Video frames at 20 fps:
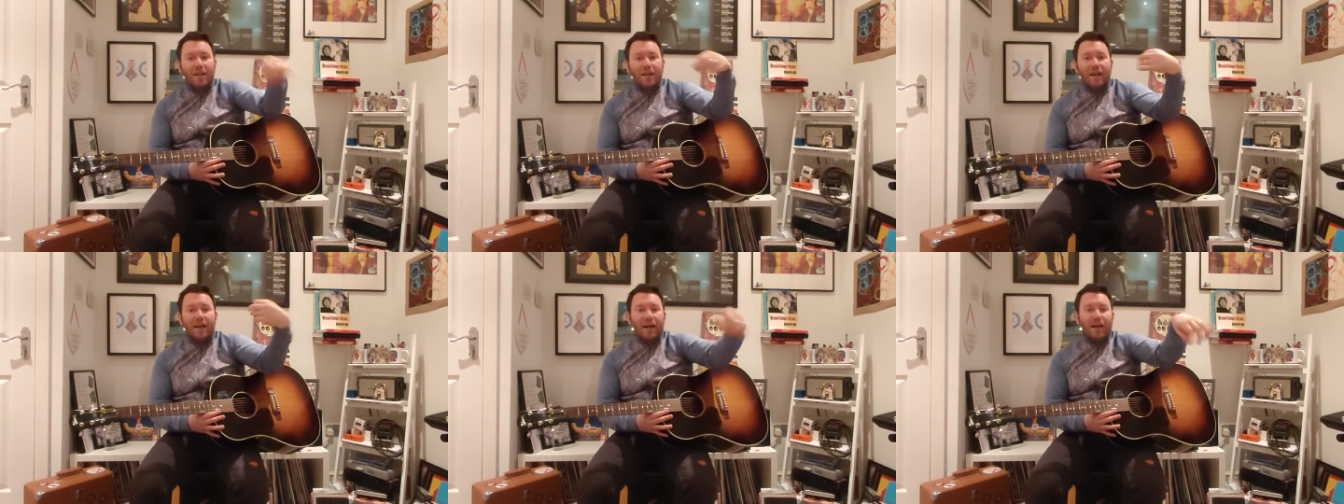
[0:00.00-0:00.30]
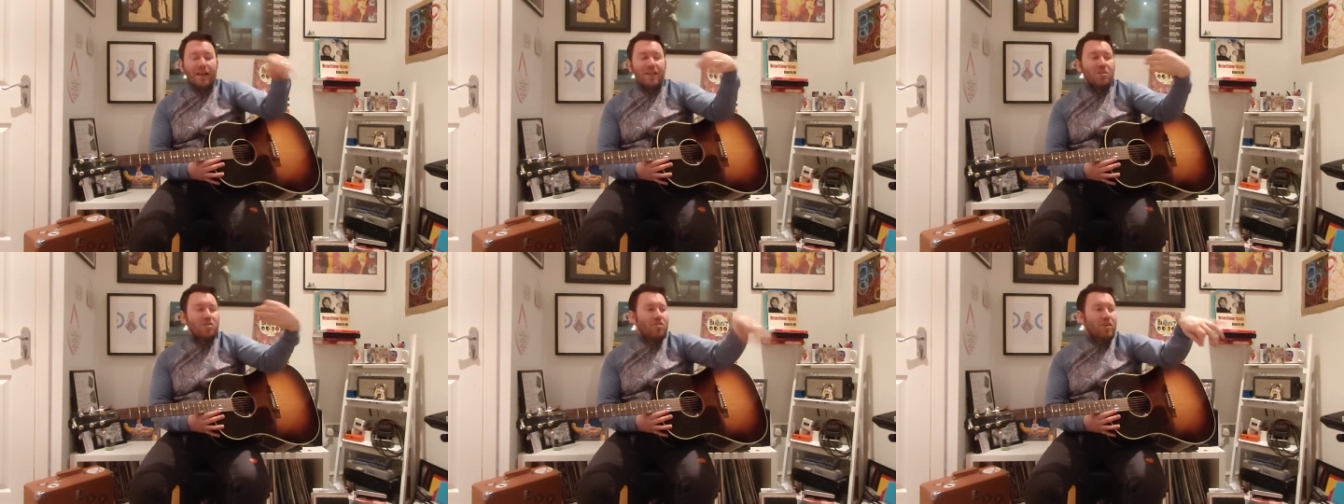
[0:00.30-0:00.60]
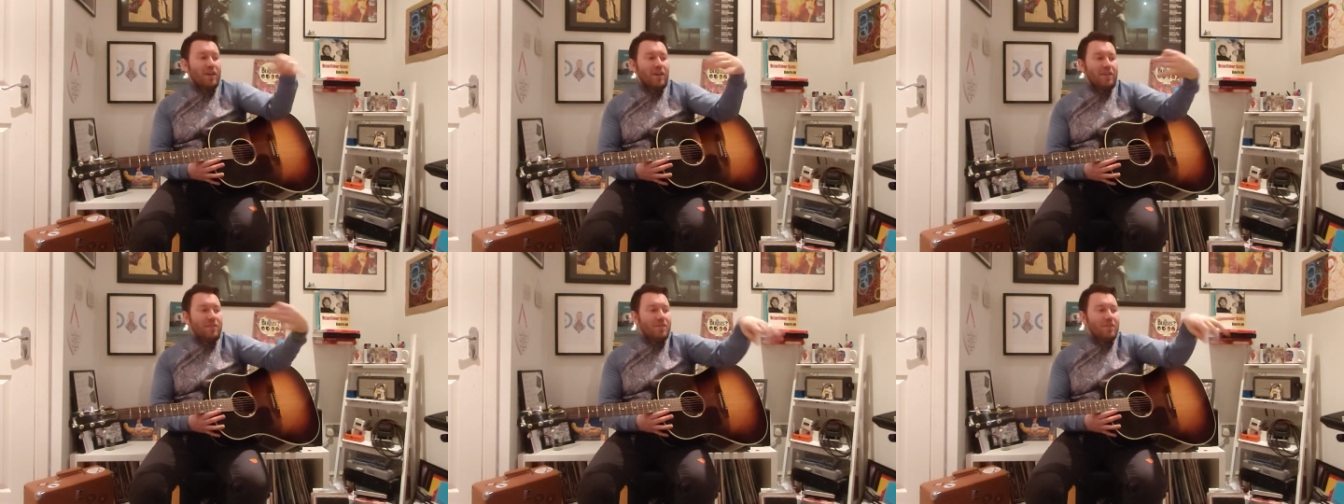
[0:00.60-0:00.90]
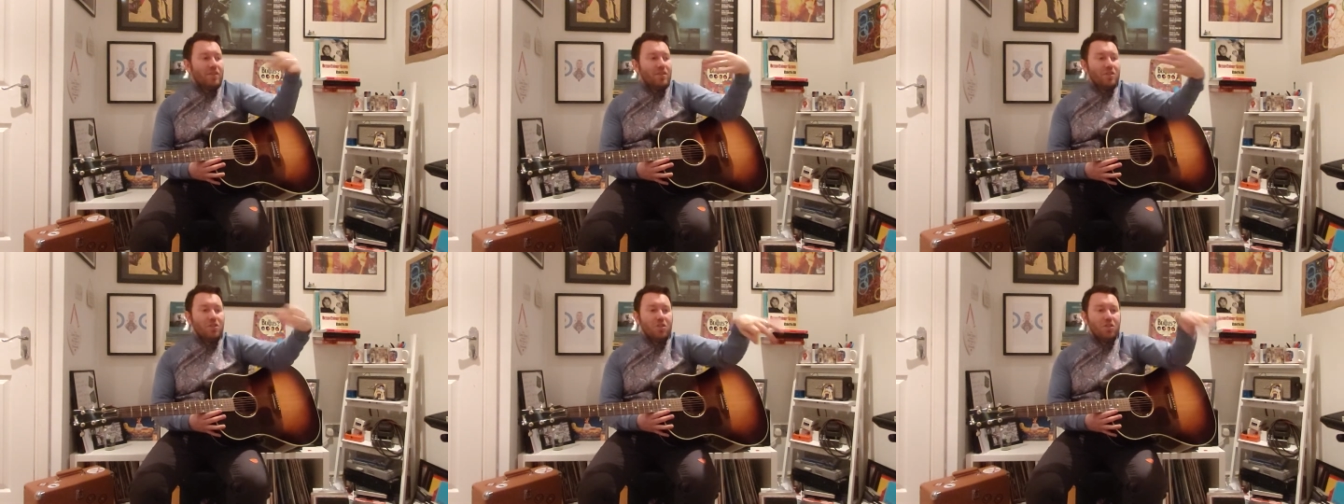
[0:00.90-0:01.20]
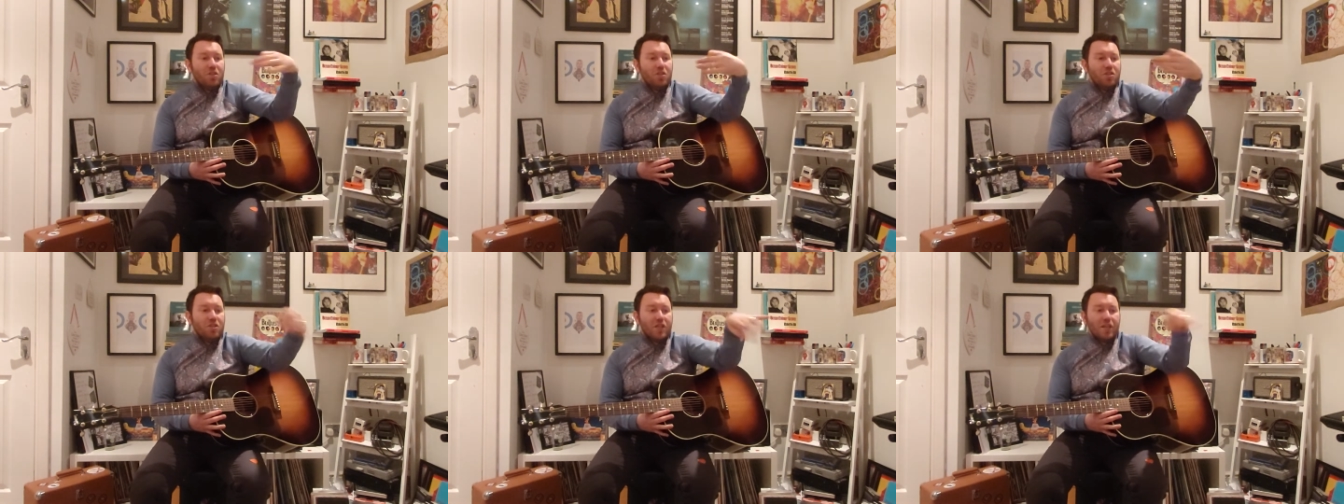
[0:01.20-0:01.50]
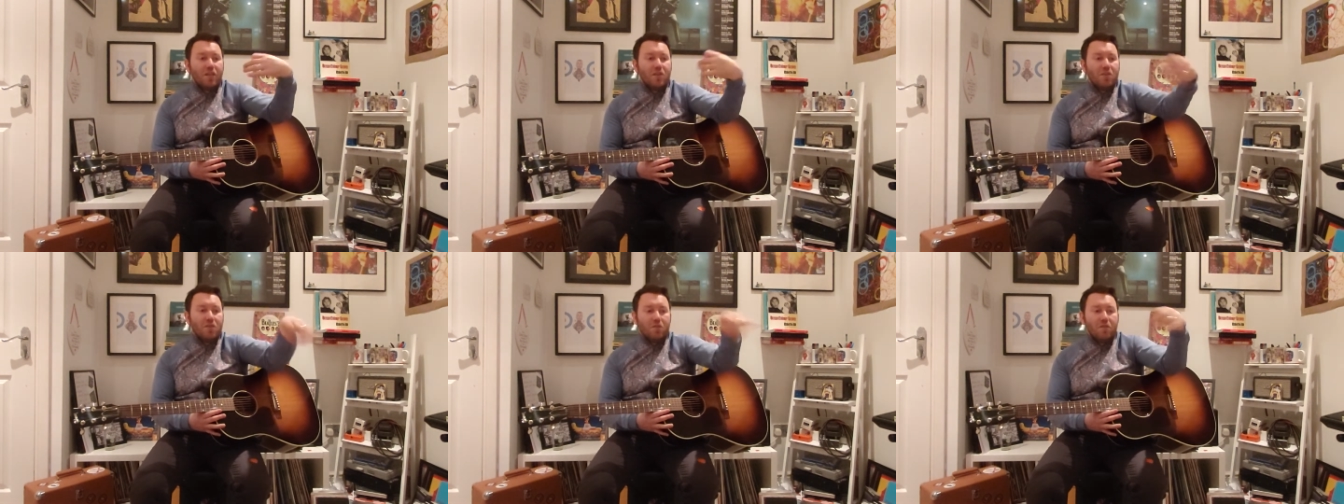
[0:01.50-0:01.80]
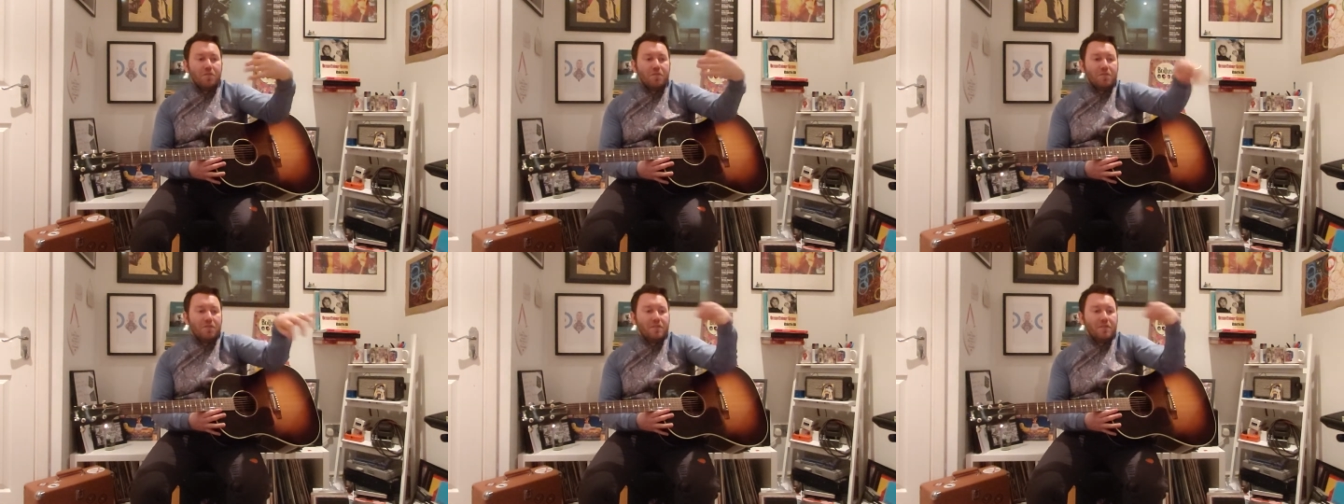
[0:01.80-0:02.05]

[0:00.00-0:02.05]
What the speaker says: and try and shake it off.